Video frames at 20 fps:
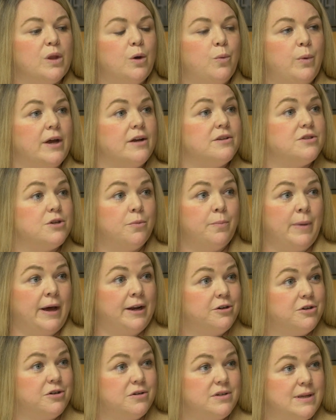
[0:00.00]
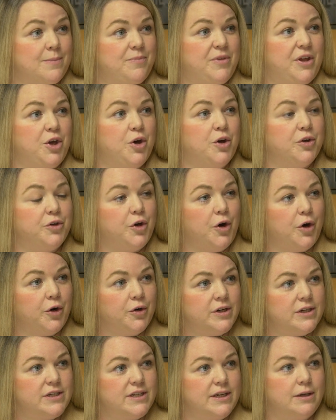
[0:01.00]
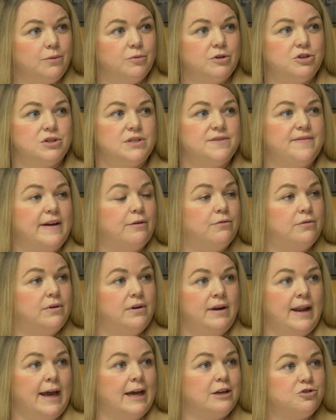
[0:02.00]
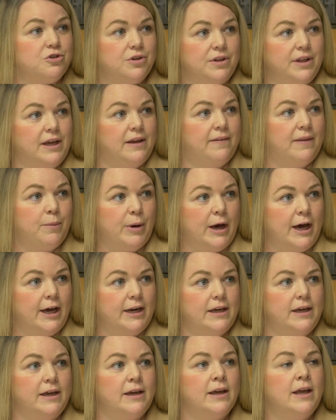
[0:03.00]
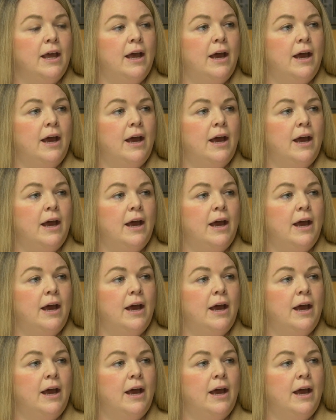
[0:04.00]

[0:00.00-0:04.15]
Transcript: We also monitor something called carnitine, which is found naturally in the body,